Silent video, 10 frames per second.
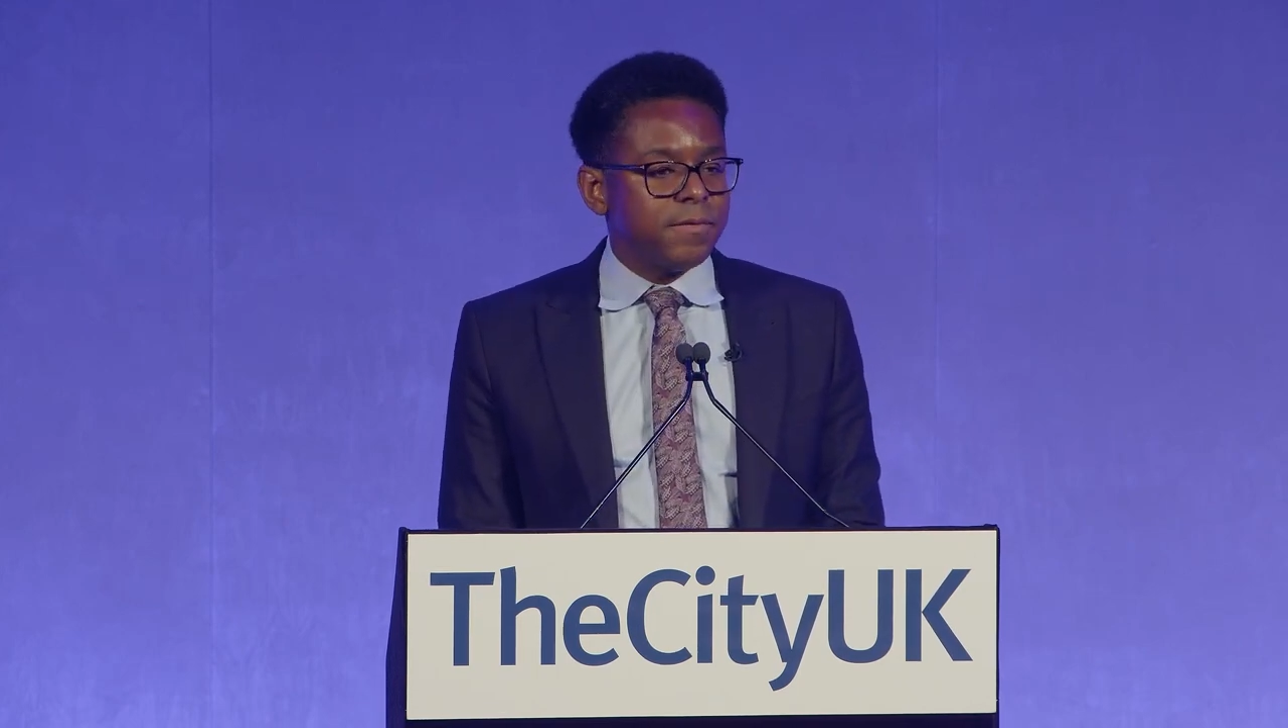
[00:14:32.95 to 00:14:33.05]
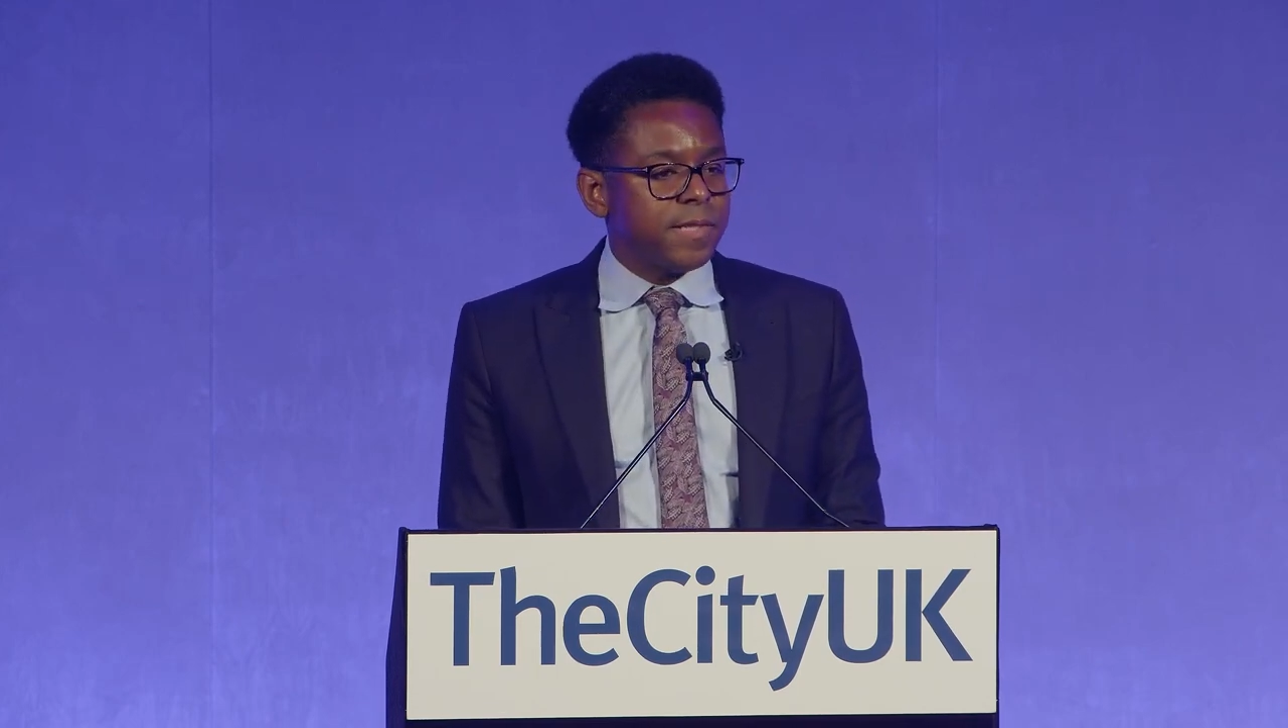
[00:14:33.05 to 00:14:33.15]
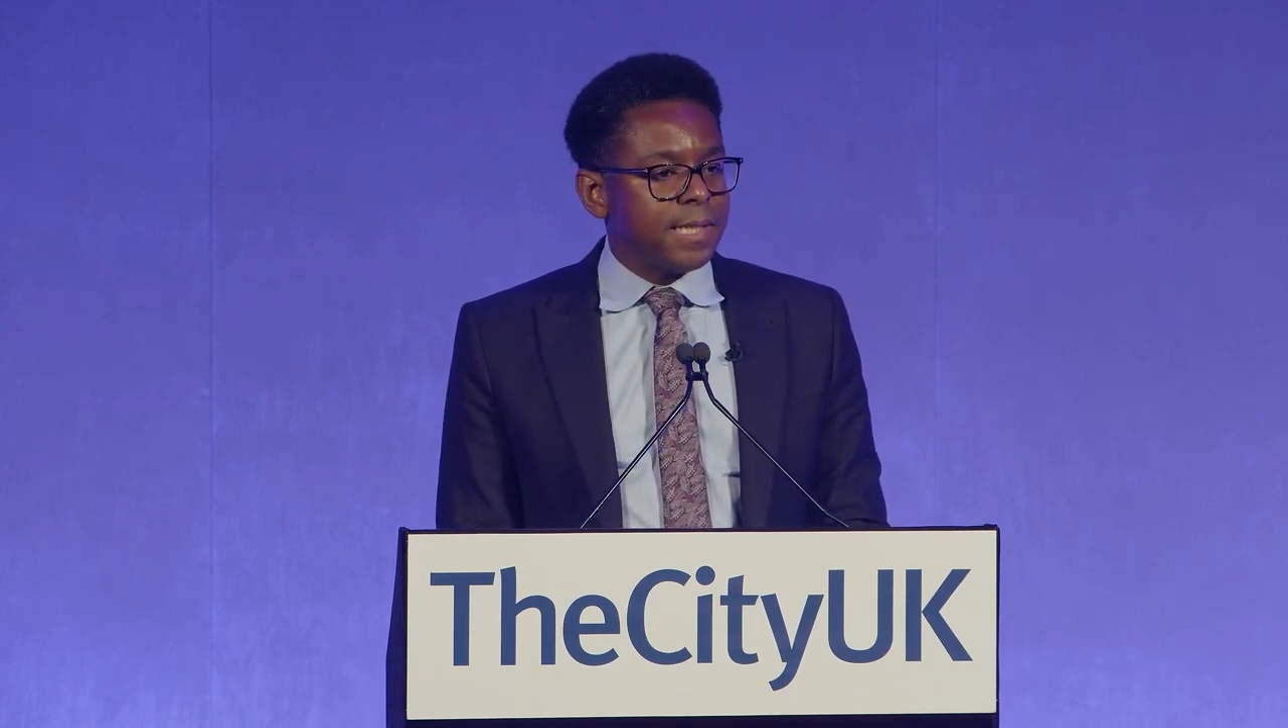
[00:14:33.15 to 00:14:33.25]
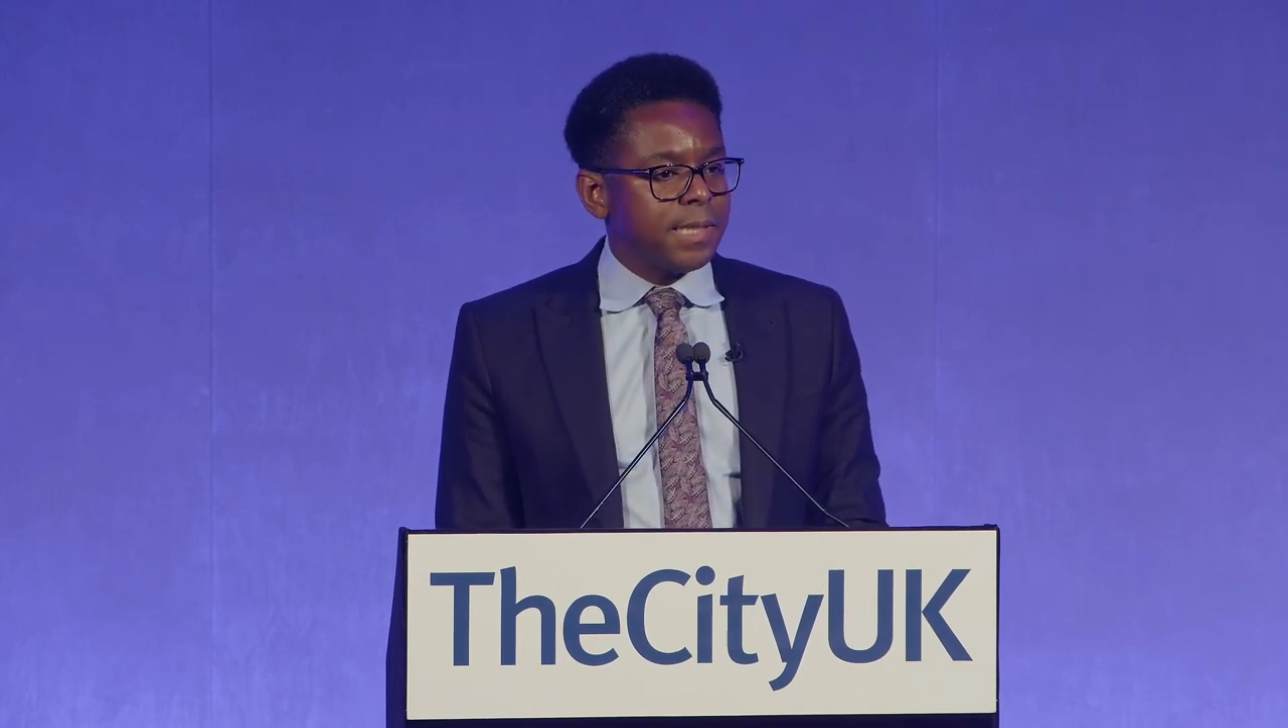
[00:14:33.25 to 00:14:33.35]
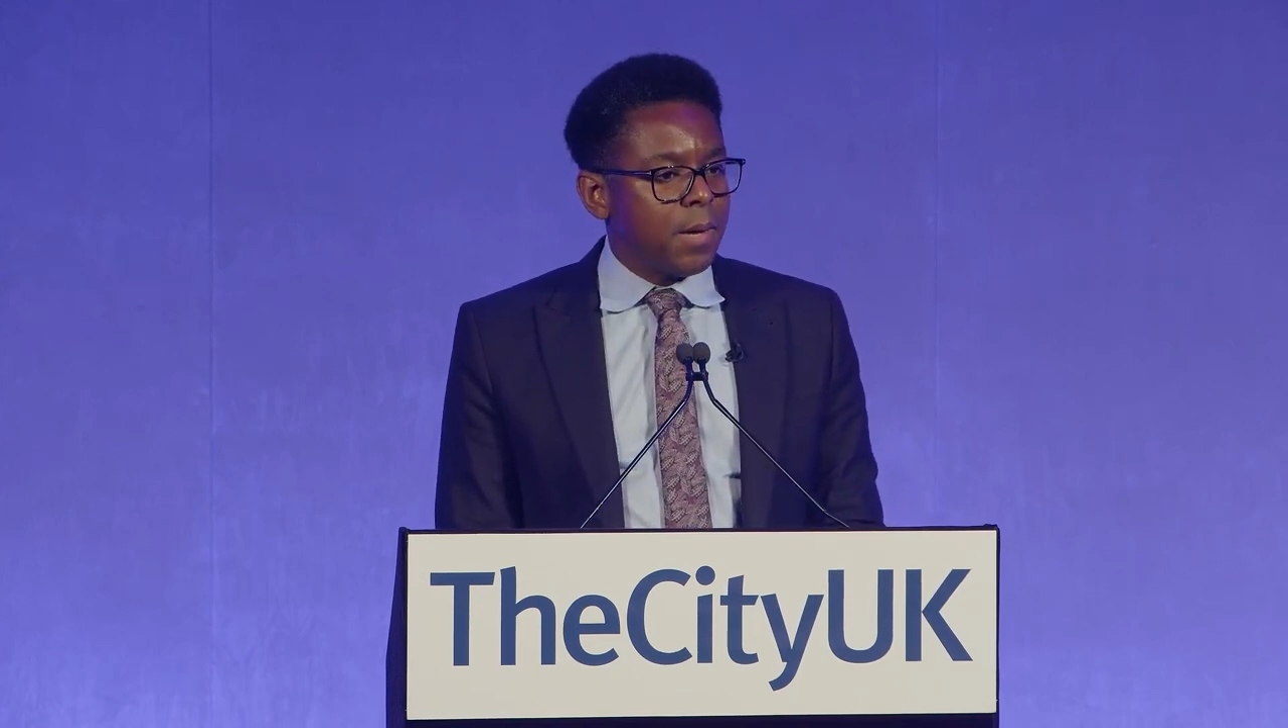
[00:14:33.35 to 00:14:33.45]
of setting